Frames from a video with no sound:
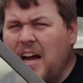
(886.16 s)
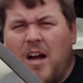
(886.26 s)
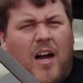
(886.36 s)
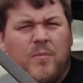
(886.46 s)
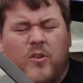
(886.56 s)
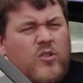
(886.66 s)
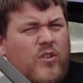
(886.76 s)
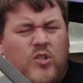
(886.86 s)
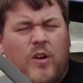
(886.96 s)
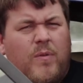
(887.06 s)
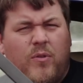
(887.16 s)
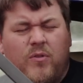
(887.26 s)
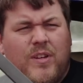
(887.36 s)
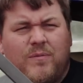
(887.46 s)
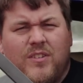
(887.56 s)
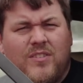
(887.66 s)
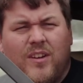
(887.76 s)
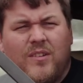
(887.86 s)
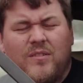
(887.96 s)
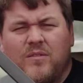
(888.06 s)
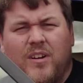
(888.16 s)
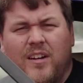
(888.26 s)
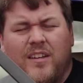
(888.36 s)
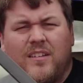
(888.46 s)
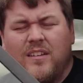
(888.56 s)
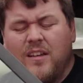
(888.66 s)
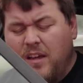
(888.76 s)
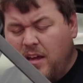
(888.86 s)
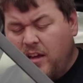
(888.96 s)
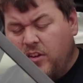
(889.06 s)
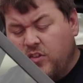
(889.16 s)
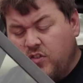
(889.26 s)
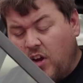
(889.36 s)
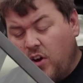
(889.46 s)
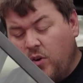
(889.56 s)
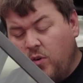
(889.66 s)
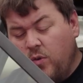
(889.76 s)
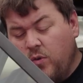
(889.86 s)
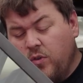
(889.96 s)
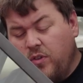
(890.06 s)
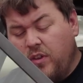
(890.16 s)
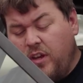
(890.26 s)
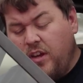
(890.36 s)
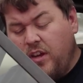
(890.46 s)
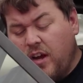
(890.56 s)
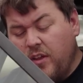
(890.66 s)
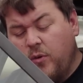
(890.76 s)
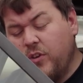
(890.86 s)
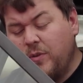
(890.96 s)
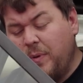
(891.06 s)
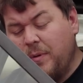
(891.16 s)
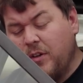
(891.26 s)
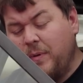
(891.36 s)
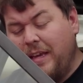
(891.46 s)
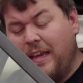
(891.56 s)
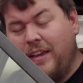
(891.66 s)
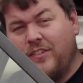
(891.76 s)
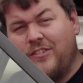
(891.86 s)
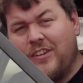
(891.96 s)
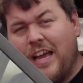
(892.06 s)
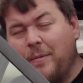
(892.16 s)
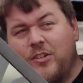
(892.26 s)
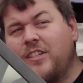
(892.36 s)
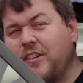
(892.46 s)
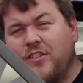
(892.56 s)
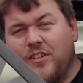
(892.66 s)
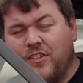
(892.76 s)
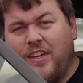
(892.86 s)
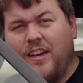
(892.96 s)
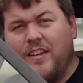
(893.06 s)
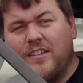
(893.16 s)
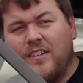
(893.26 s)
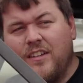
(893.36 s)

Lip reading: I'm not sure I'd drive one through San Francisco, really. So the other question people ask me is, how much attention does it get?